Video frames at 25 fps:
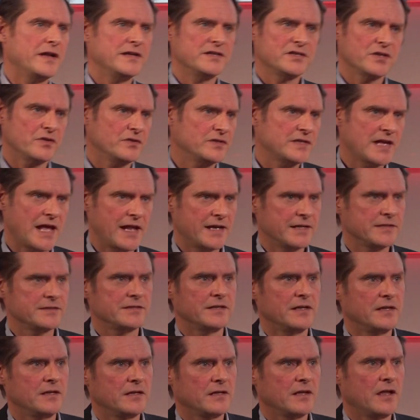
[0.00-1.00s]
in
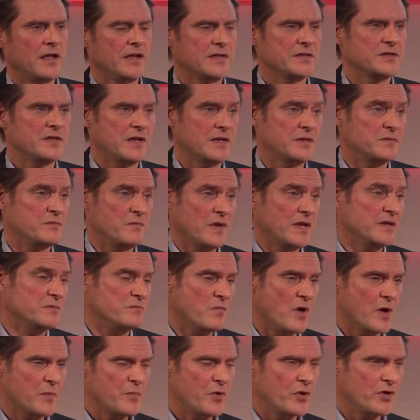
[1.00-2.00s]
totality is
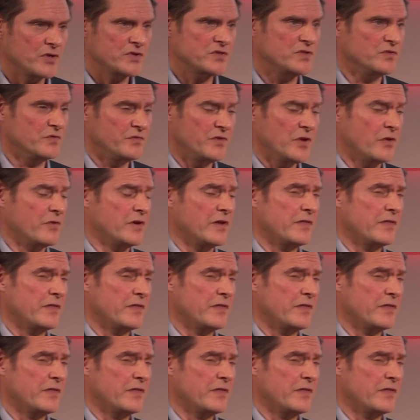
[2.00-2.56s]
my personal view,